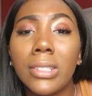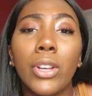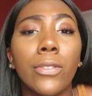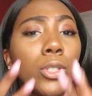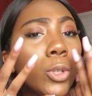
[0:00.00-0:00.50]

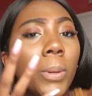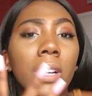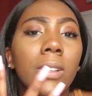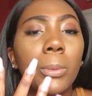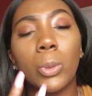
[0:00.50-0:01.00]
you have too
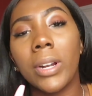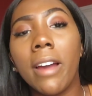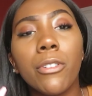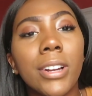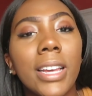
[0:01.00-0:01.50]
big a lips, or
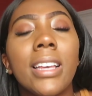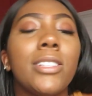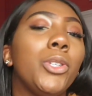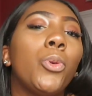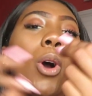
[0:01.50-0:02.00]
whatever it
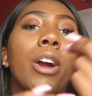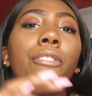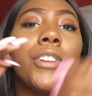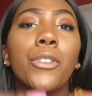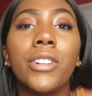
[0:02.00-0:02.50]
is, you are
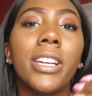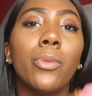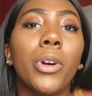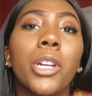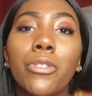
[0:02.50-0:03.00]
fearfully
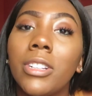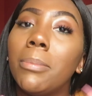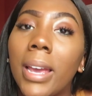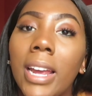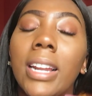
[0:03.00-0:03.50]
and wonderfully
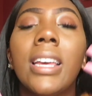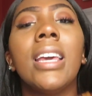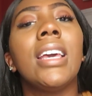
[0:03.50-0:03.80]
made,